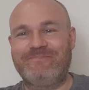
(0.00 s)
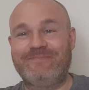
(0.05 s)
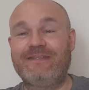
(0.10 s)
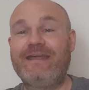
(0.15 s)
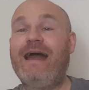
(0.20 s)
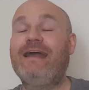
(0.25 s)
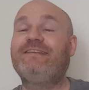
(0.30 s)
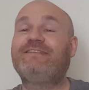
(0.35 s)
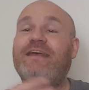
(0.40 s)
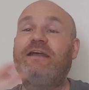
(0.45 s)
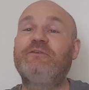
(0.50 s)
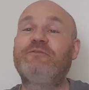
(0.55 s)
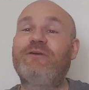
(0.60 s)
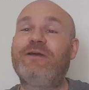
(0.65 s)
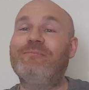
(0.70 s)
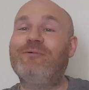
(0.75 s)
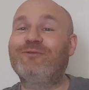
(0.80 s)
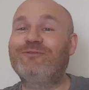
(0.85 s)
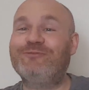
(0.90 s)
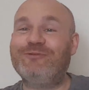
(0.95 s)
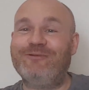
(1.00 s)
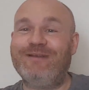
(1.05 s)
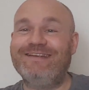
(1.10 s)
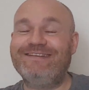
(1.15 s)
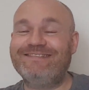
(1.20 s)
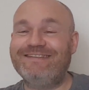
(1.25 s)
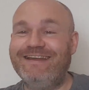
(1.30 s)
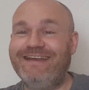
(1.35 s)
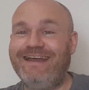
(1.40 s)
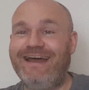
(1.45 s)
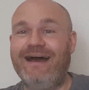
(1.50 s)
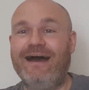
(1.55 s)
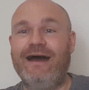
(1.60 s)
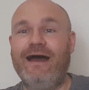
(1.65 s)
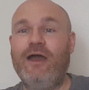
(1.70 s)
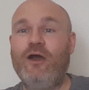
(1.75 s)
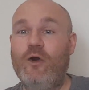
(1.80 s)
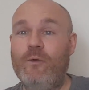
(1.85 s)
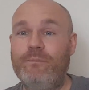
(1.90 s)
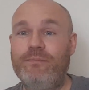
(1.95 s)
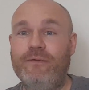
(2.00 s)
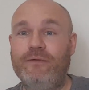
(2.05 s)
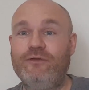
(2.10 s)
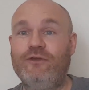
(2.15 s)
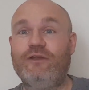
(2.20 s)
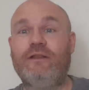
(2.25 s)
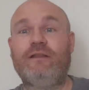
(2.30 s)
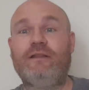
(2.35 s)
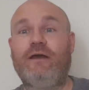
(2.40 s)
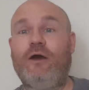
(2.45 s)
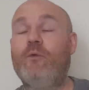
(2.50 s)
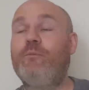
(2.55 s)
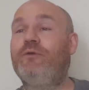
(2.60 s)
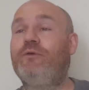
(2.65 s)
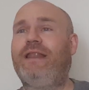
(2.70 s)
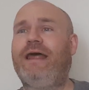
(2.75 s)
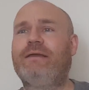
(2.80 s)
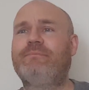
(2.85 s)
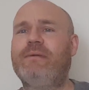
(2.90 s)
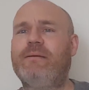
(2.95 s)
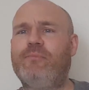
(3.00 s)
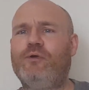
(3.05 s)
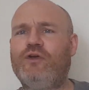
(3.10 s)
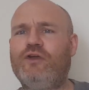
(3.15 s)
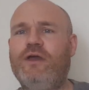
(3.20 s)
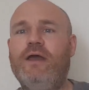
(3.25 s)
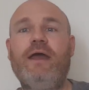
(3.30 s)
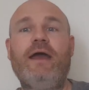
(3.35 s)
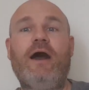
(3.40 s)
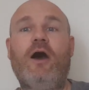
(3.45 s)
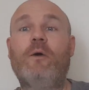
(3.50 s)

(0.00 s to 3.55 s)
Guys, thanks very much for listening. Uh, I hope you hope you like my book,